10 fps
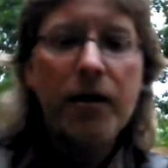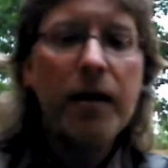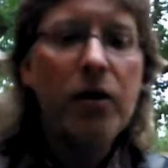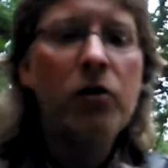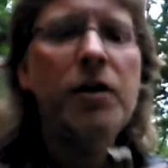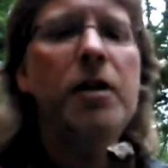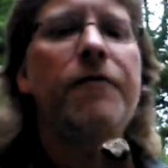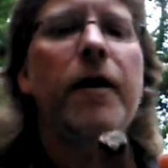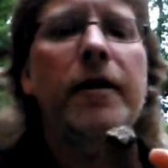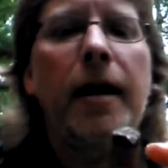Now the only
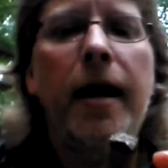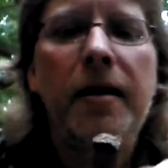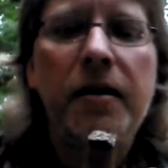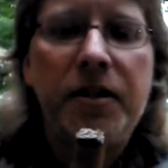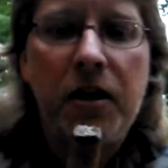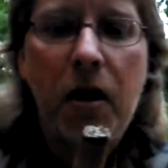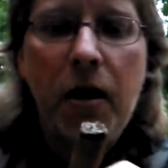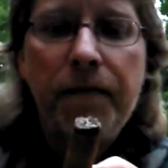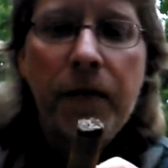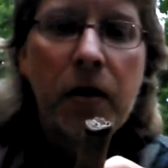defect I had in the
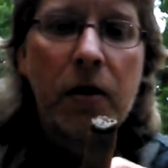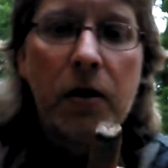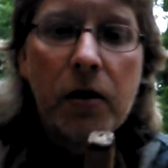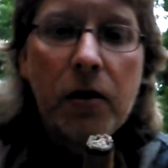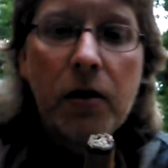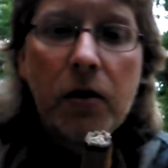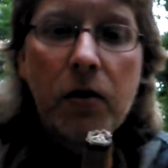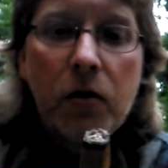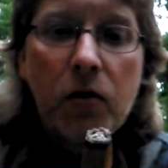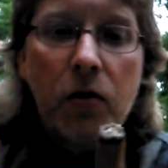cigar
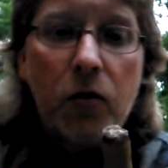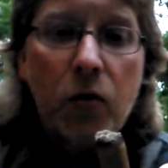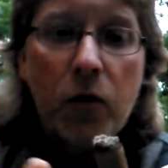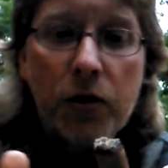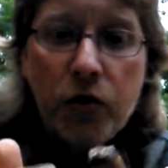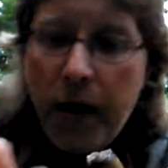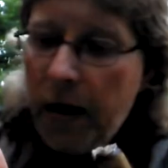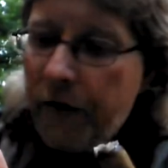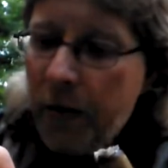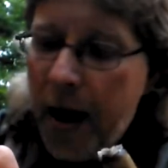was right
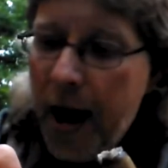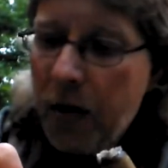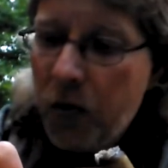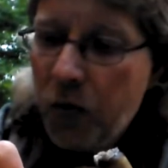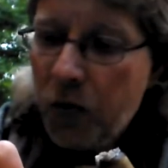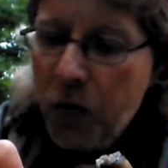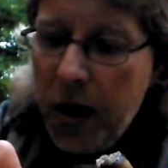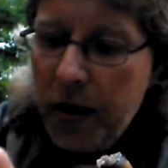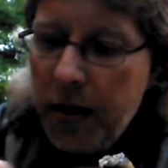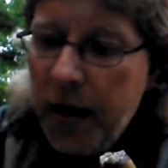off the bat
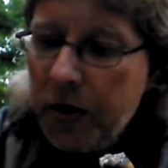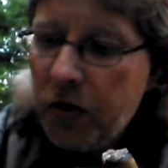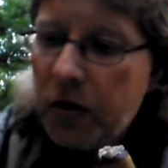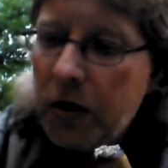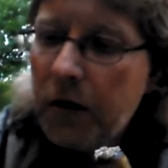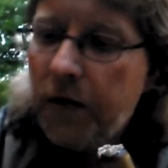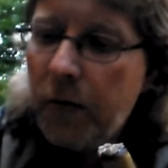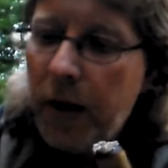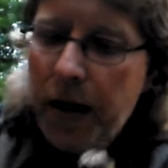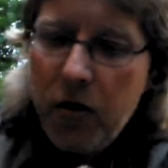when I took the
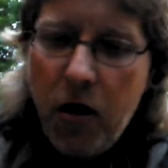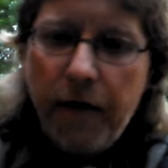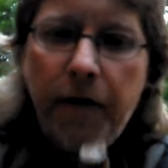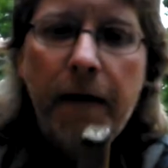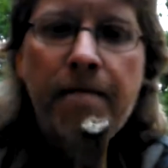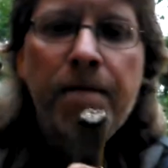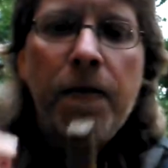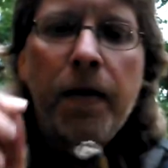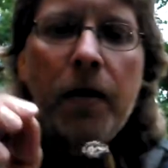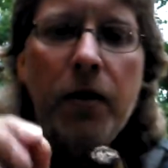foot band off.
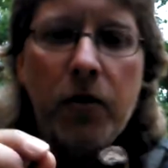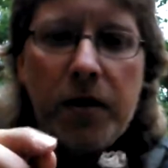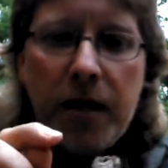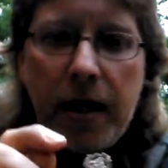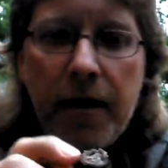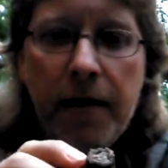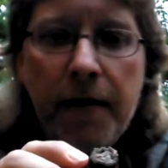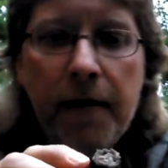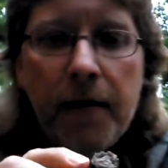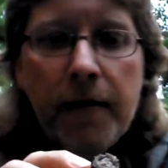There was a
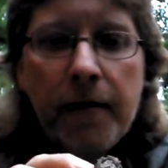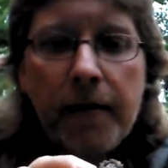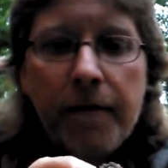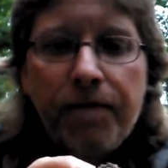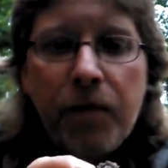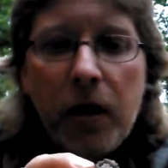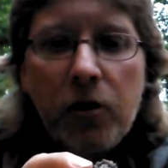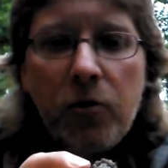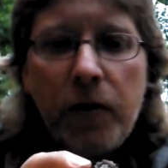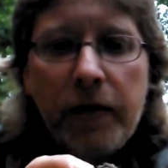a
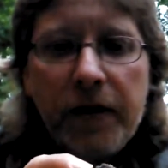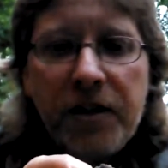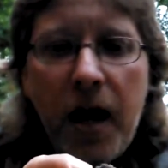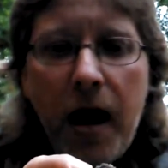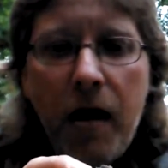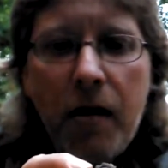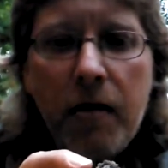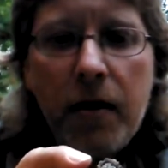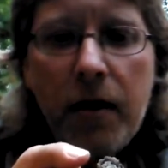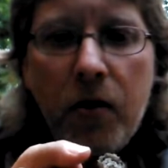little bit of a tear
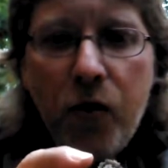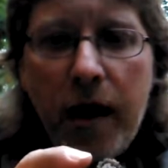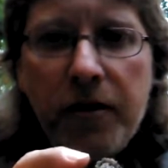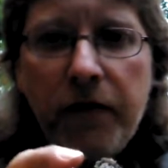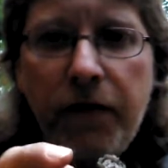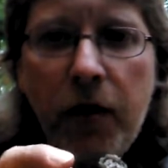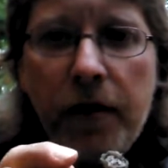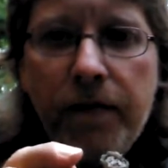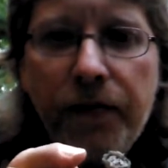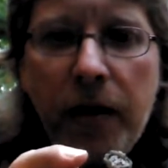right at the foot,
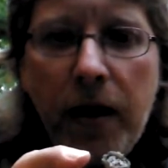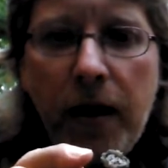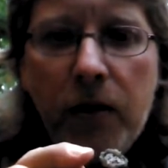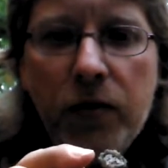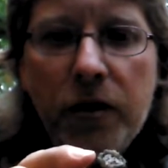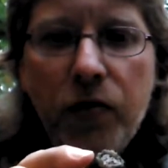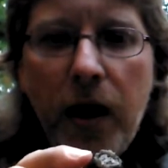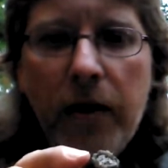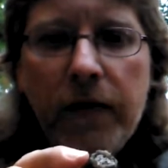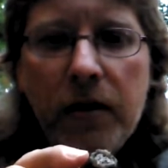and it was
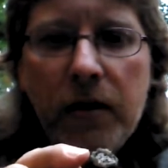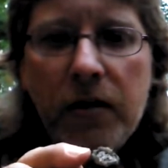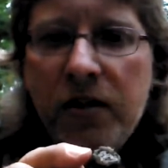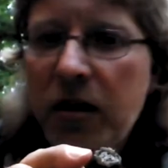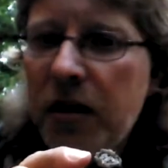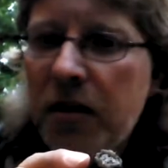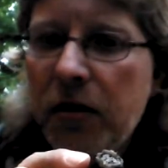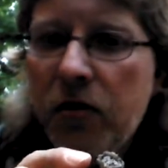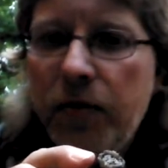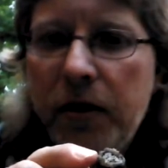unraveling just a
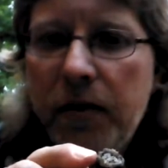little bit.